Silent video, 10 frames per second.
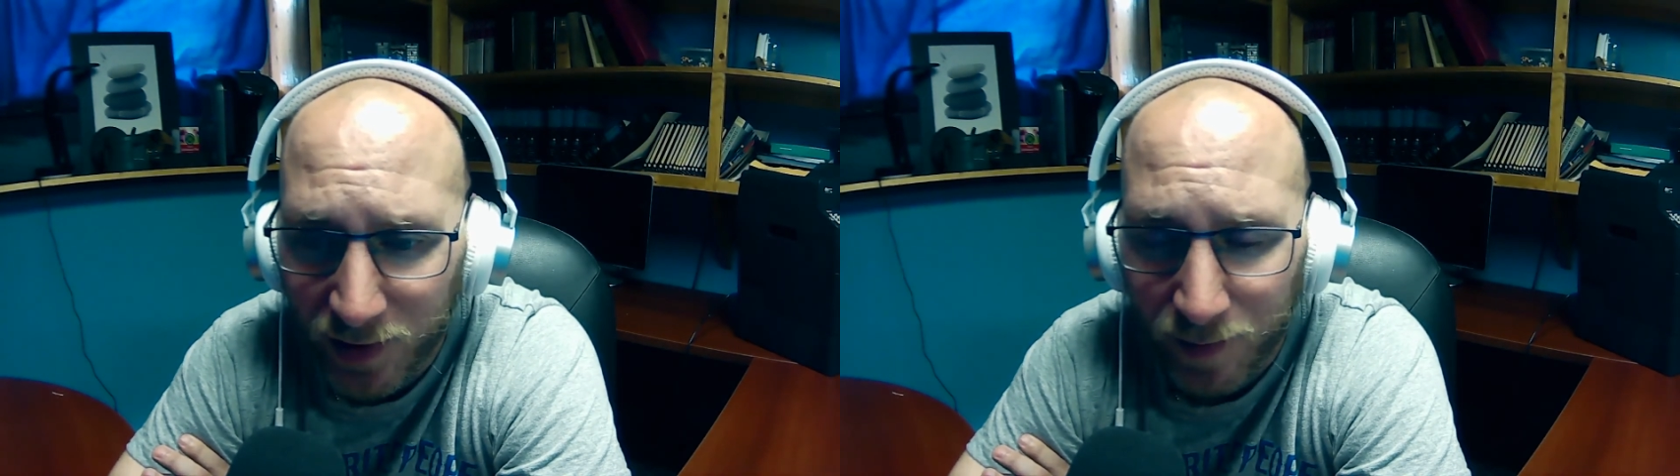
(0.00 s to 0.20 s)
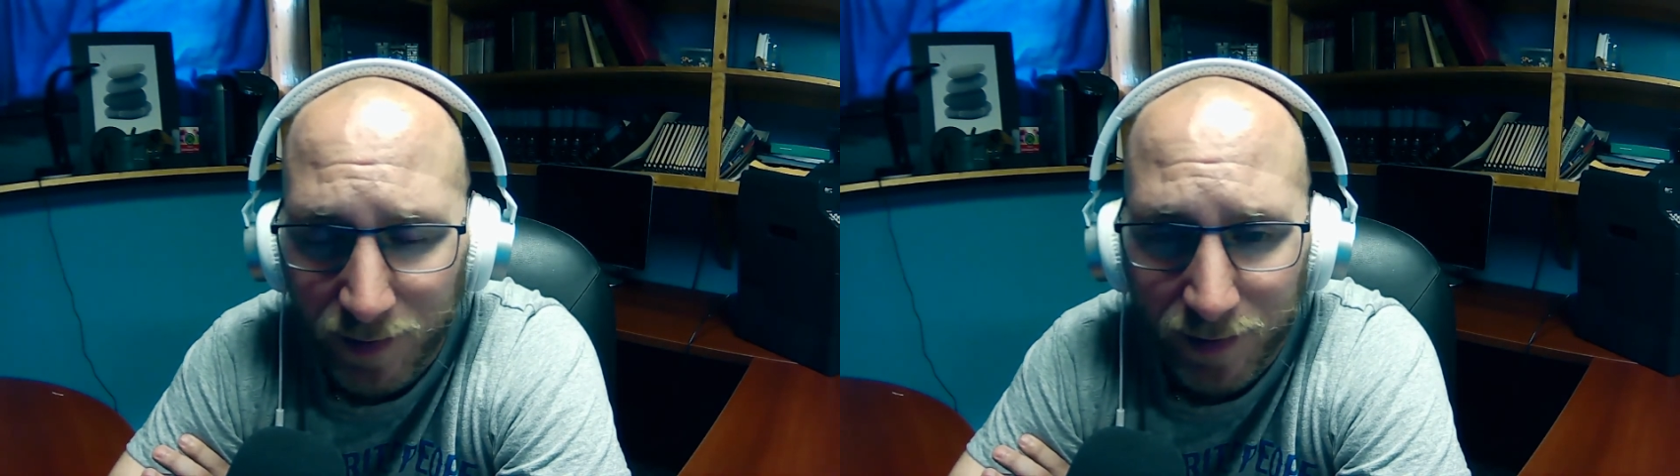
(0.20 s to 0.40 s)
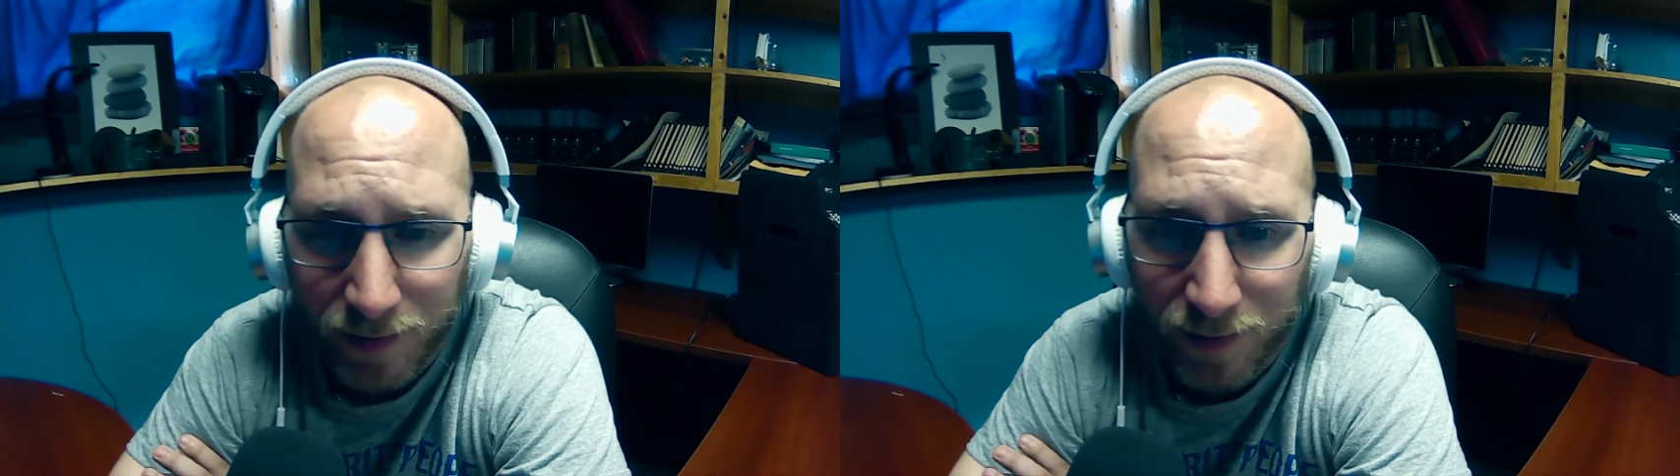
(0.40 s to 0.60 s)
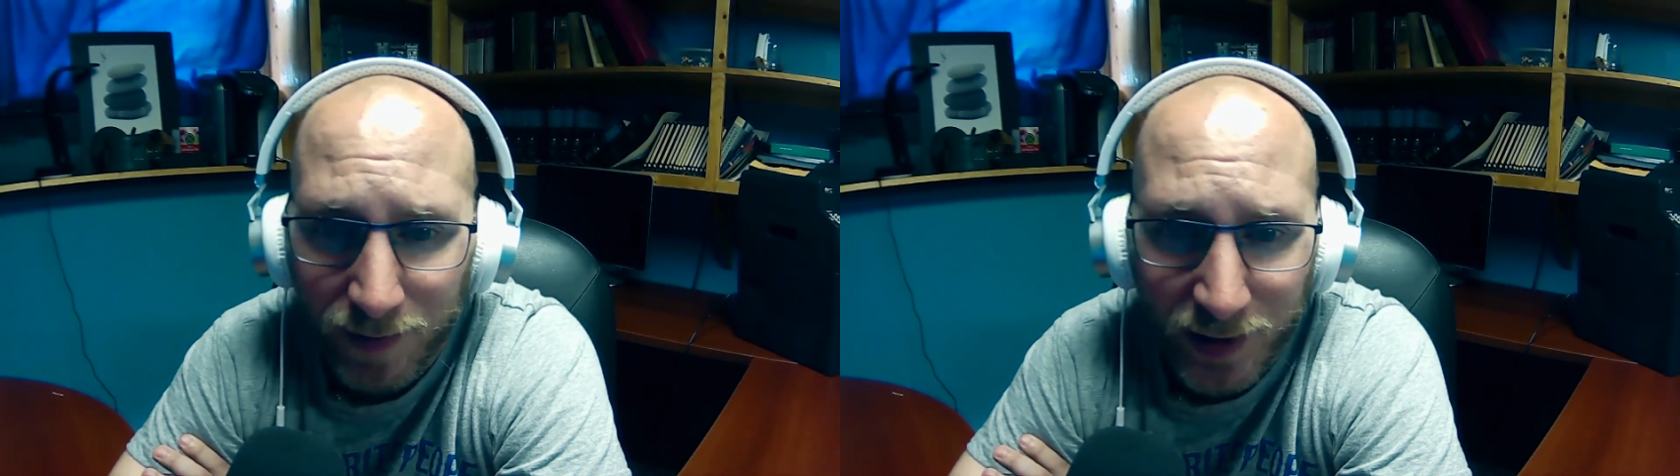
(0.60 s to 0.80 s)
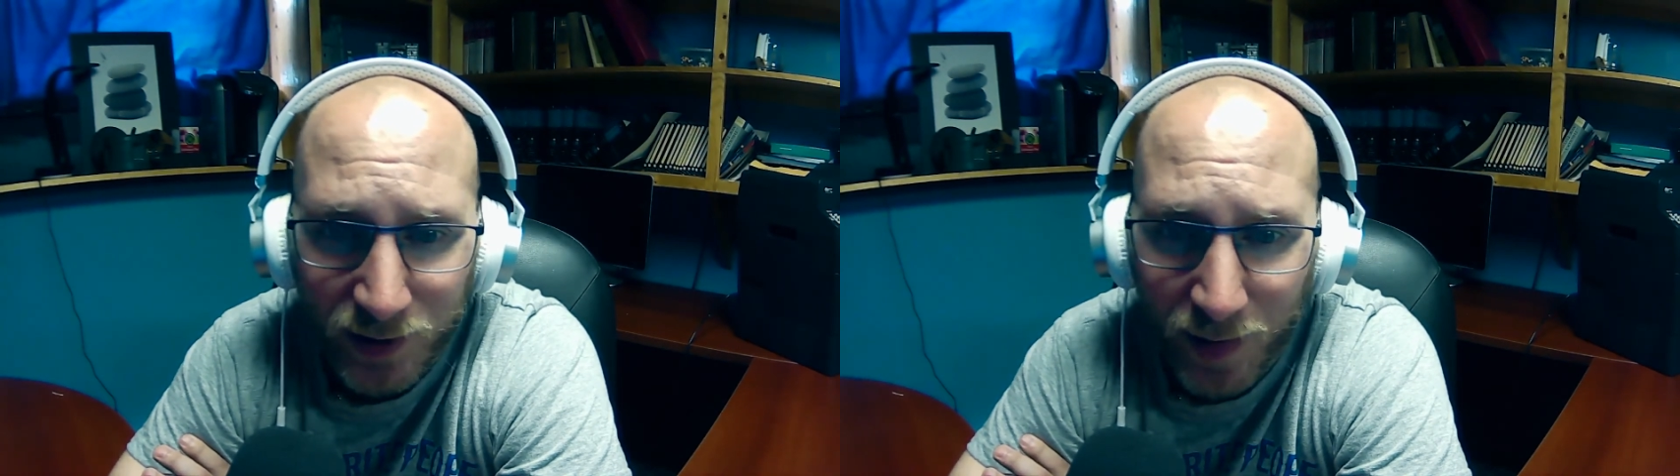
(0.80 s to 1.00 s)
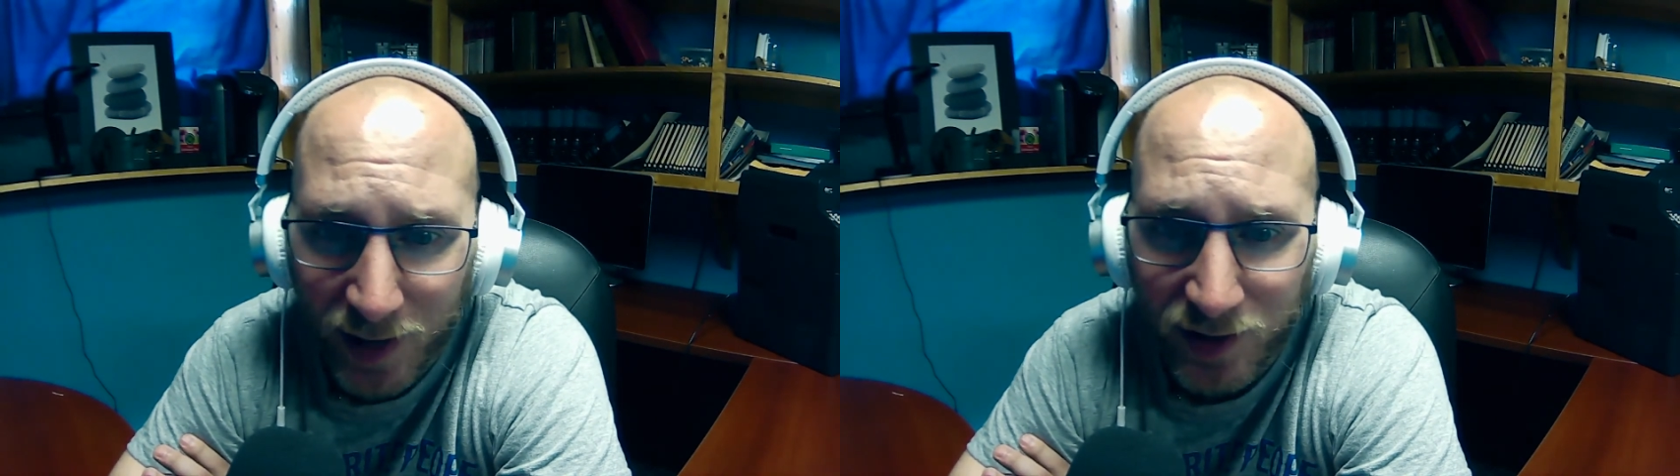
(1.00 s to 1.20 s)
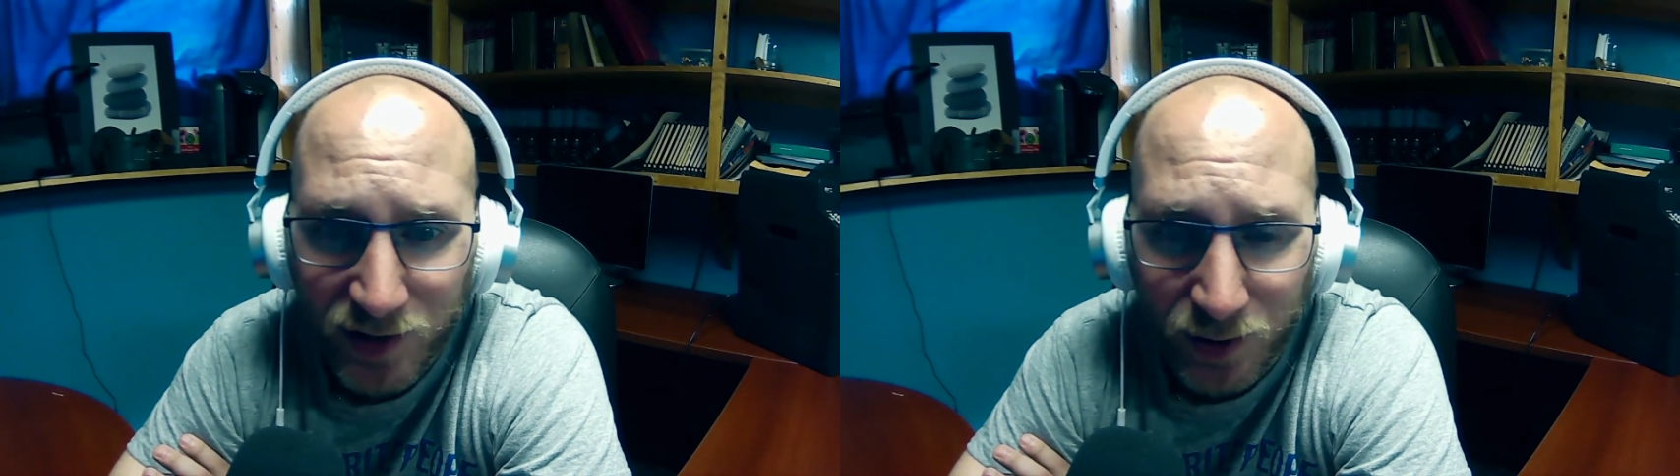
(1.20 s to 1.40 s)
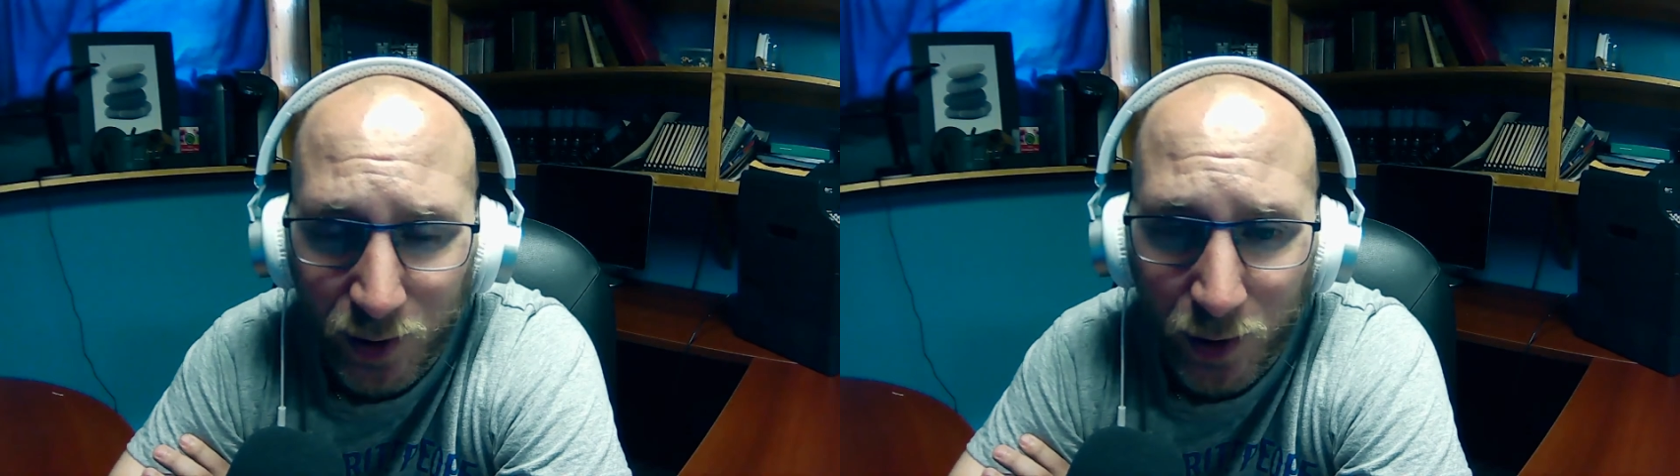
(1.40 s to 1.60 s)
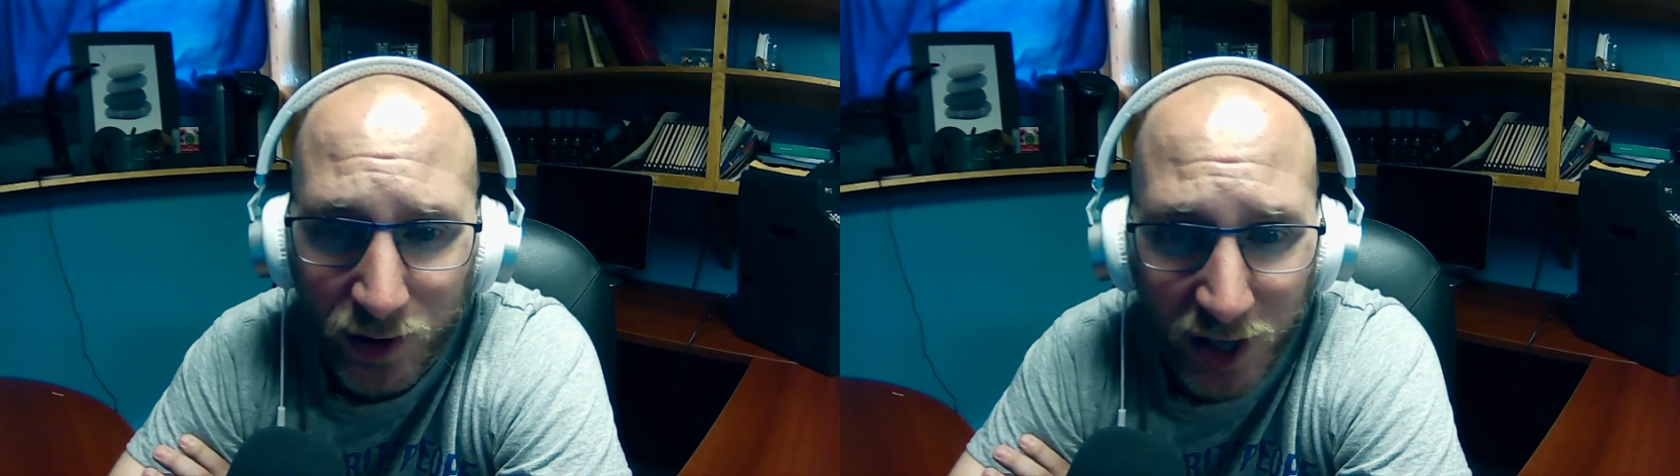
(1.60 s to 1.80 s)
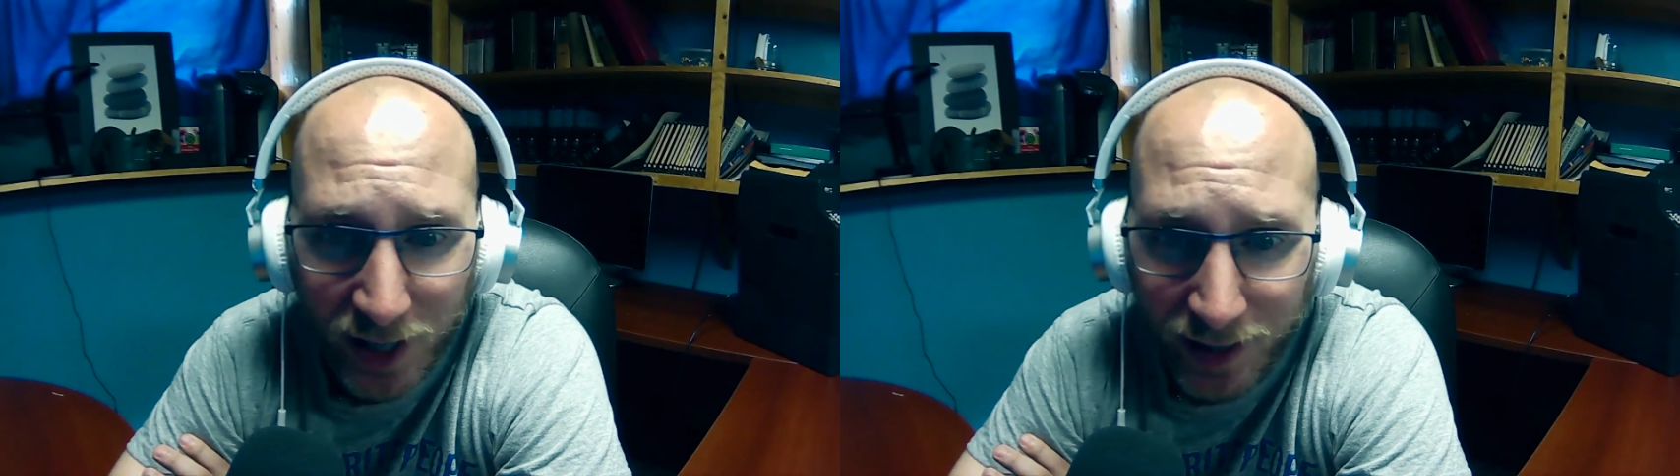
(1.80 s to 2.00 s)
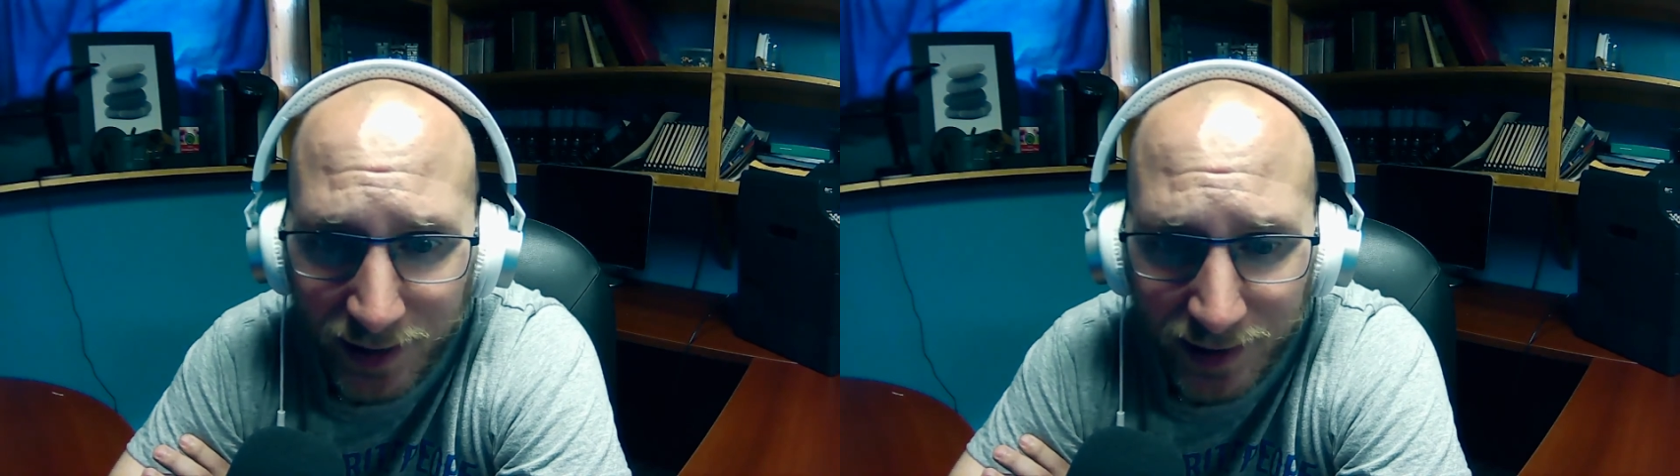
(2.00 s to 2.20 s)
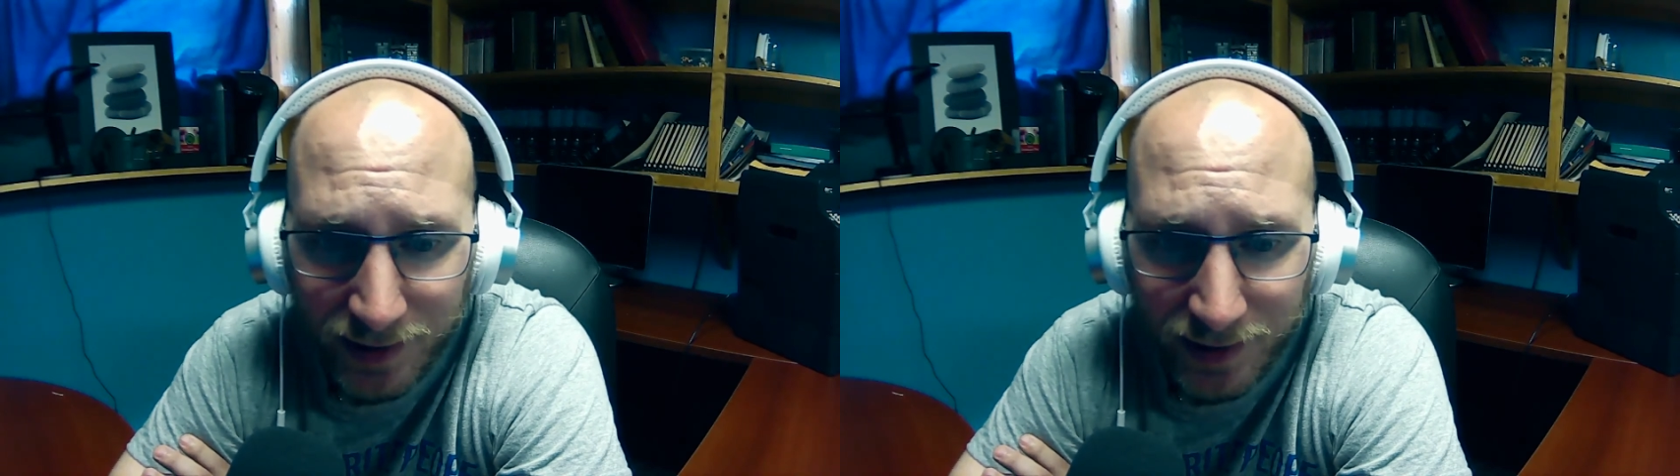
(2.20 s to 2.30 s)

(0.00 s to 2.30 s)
it doesn't matter, you'd still go to jail.